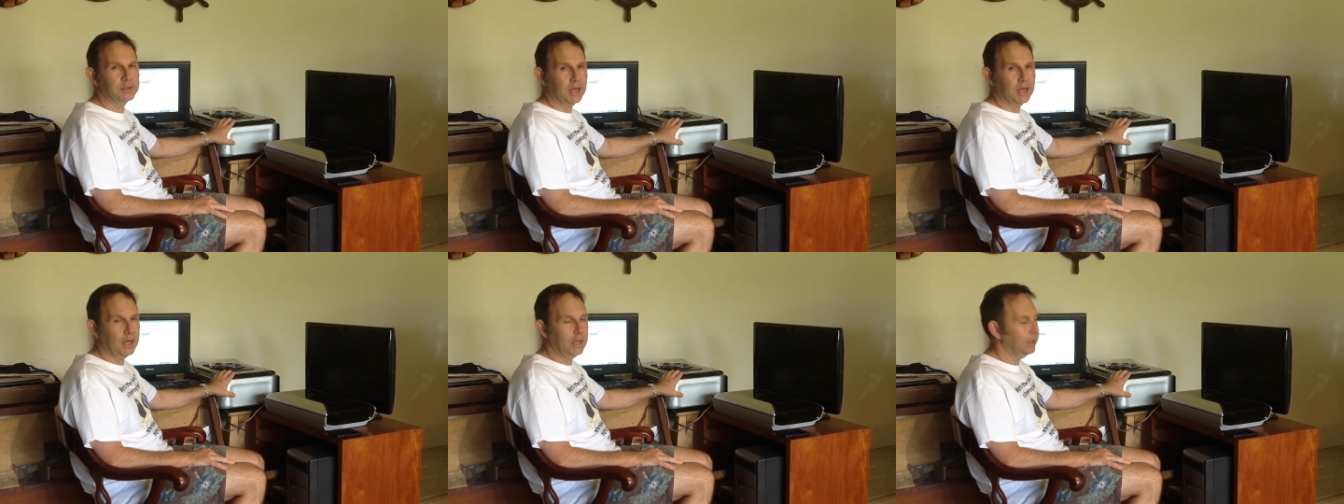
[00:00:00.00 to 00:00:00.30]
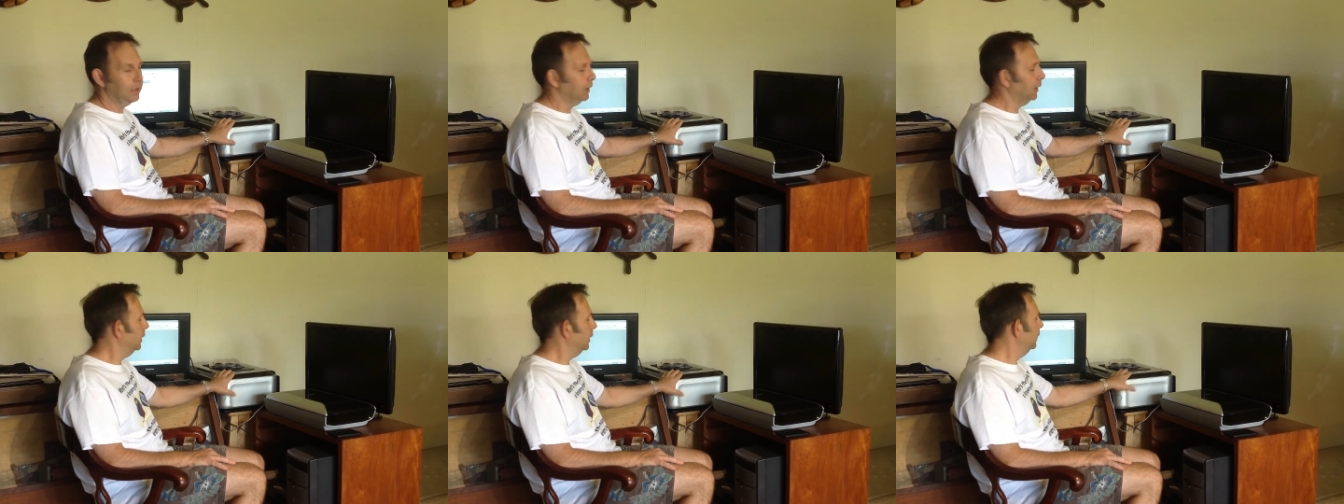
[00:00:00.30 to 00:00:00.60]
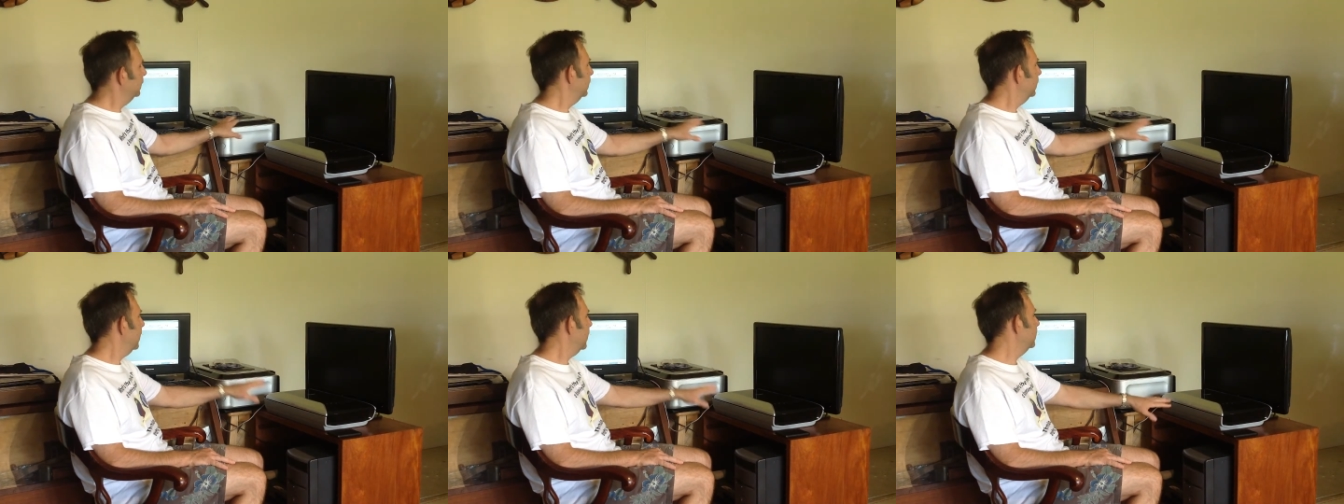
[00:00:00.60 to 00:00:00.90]
scanner
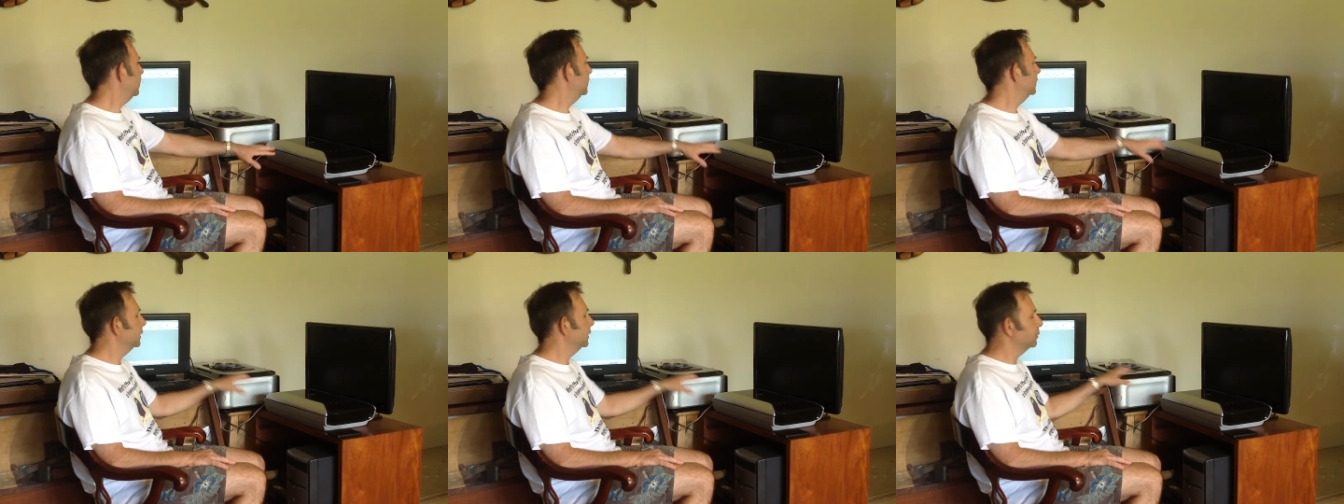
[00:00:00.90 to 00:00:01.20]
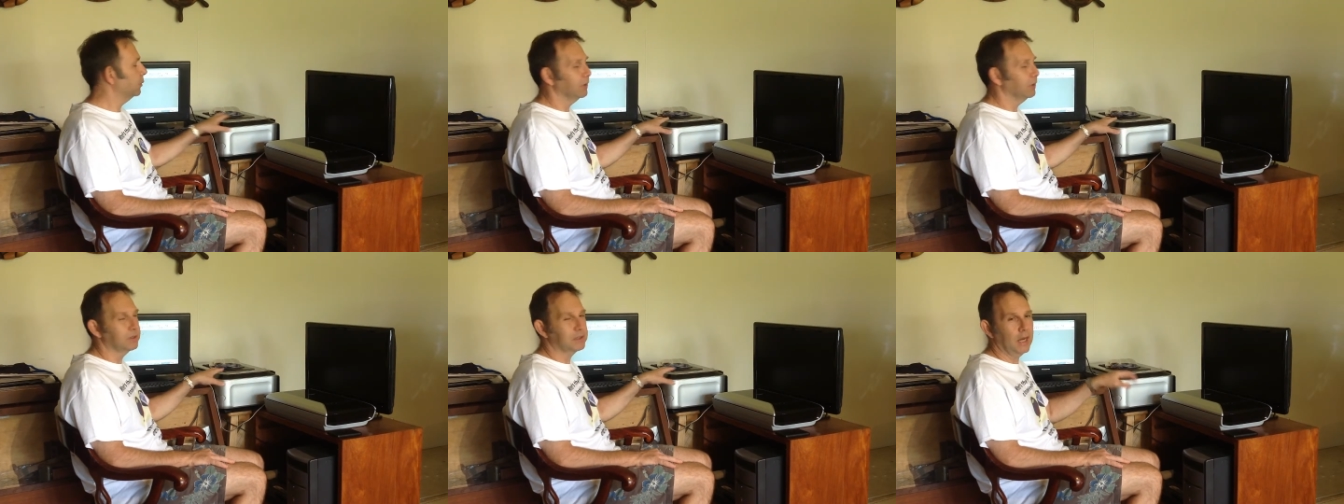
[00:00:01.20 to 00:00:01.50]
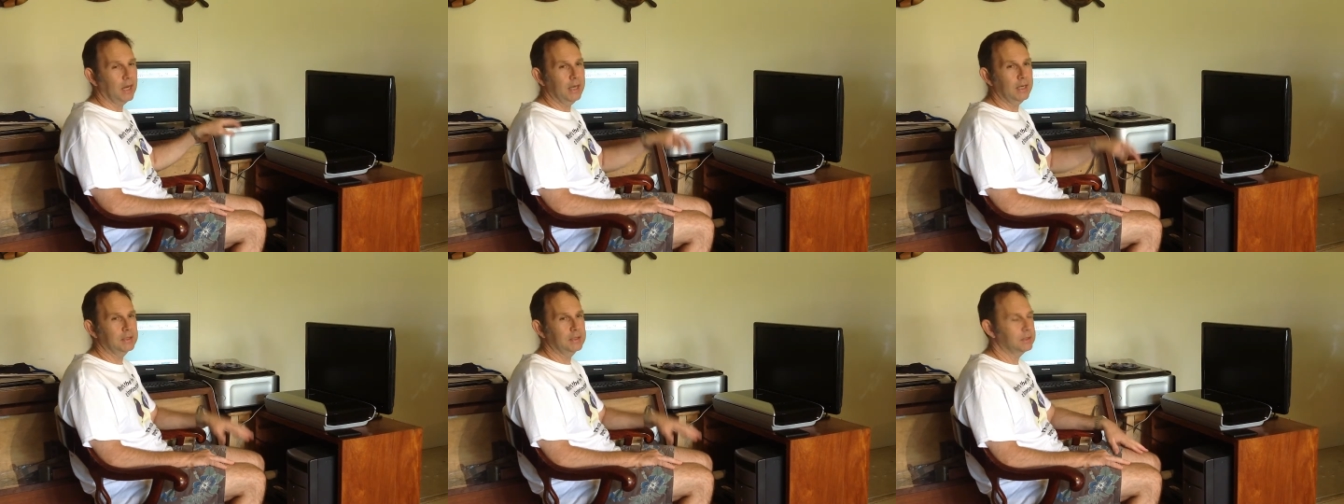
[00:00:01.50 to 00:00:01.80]
here, and this is my
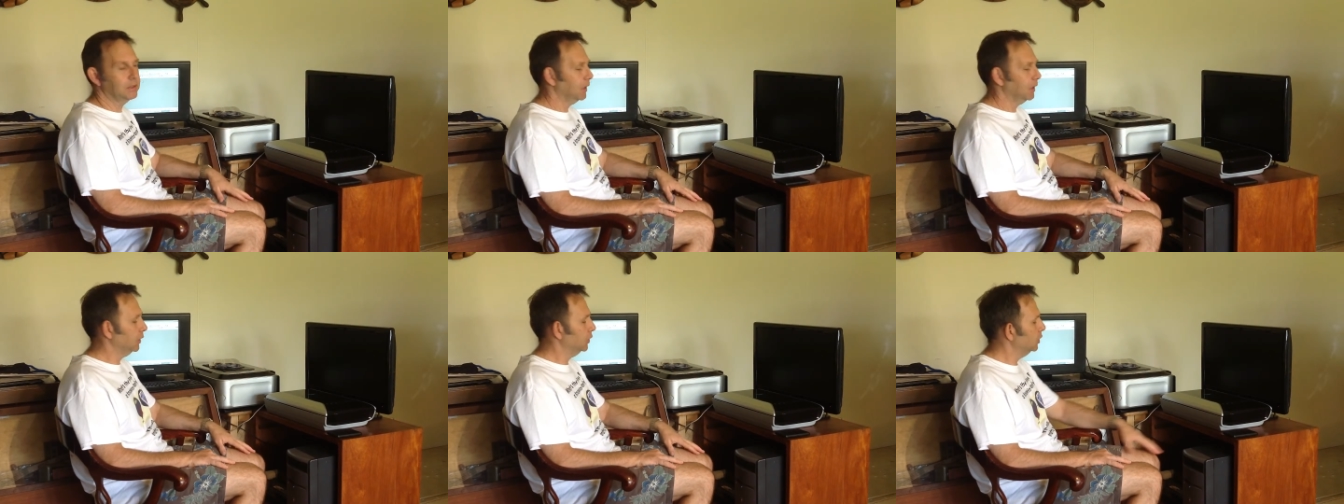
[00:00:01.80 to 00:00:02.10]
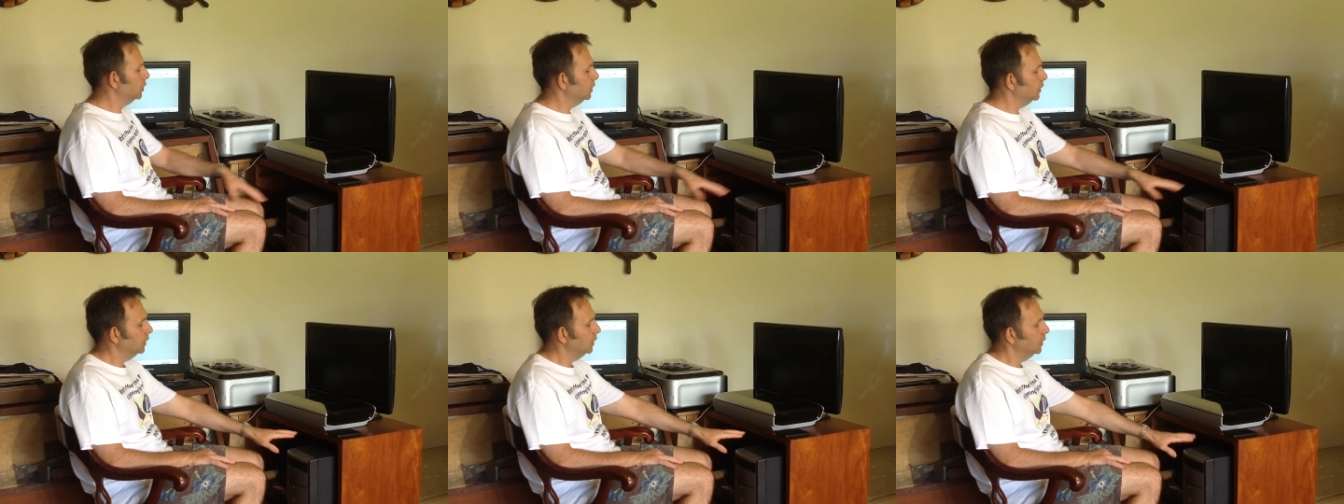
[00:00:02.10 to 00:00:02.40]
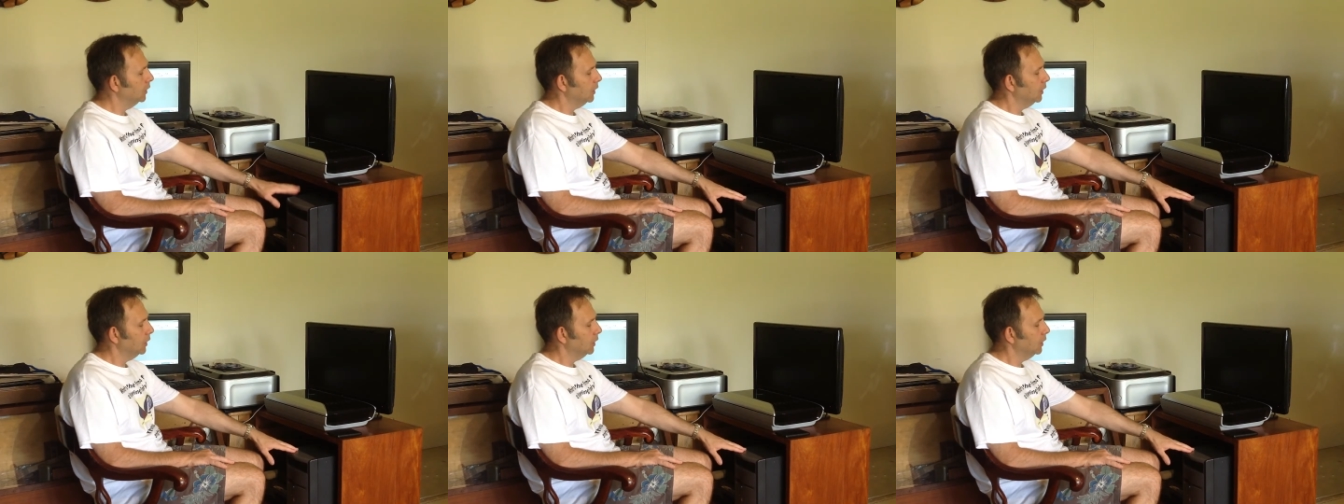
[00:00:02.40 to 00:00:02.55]
scanning station.